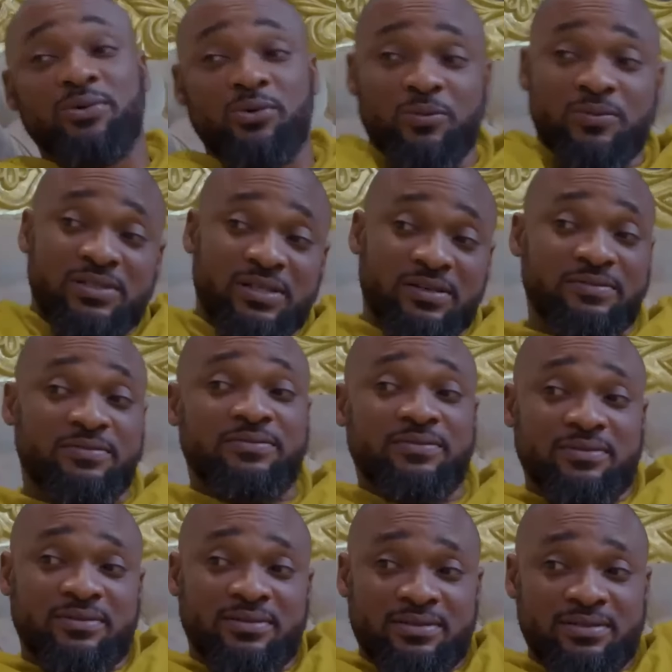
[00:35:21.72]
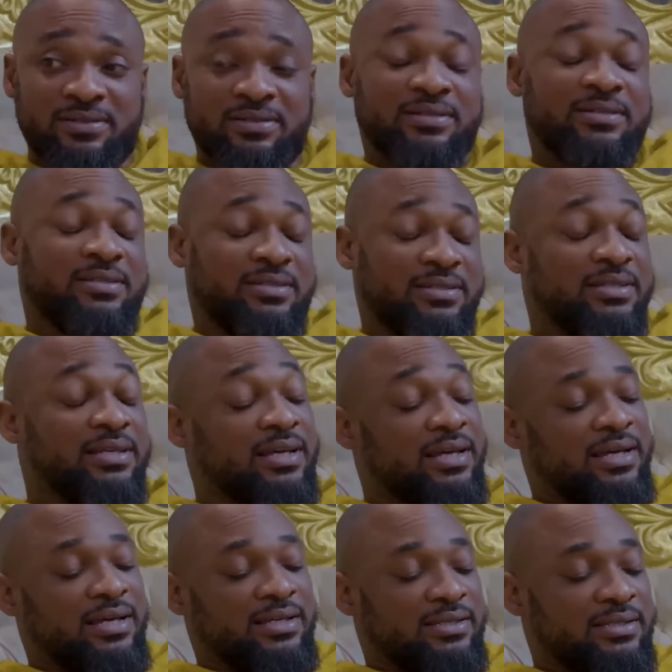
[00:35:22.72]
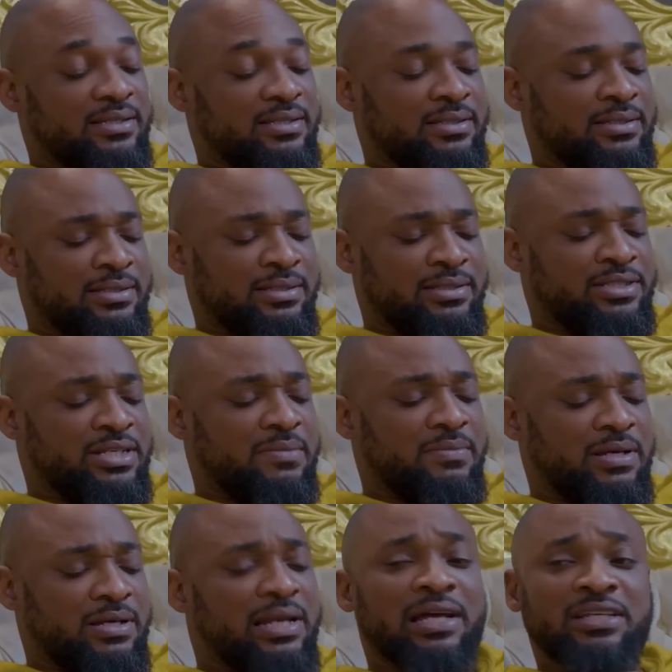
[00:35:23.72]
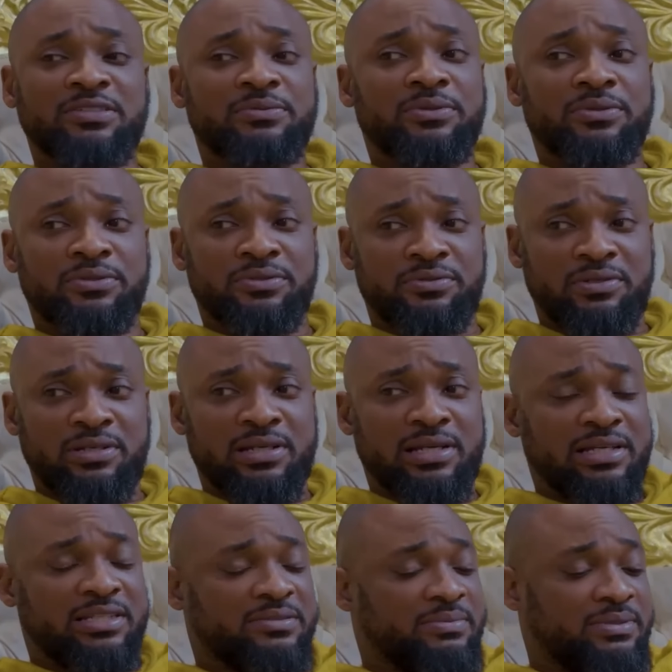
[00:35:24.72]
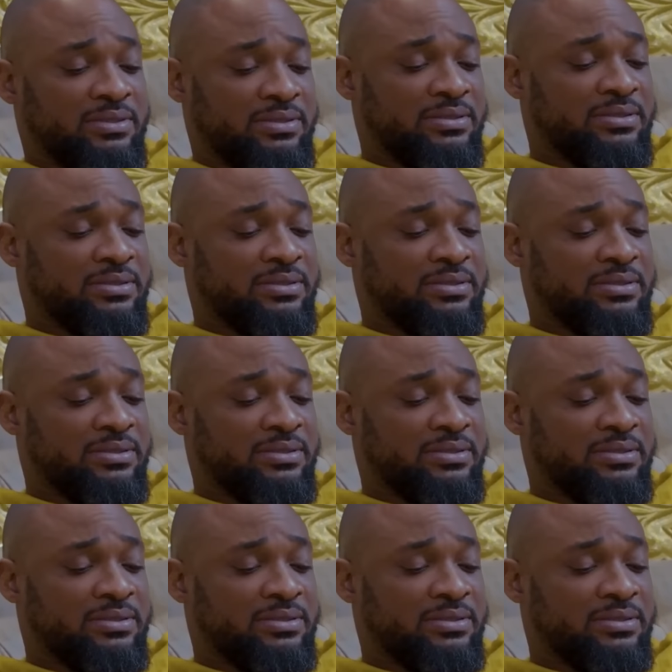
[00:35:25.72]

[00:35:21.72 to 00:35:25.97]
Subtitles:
hope, Seth. Yeah, the chairman likes me, really likes me.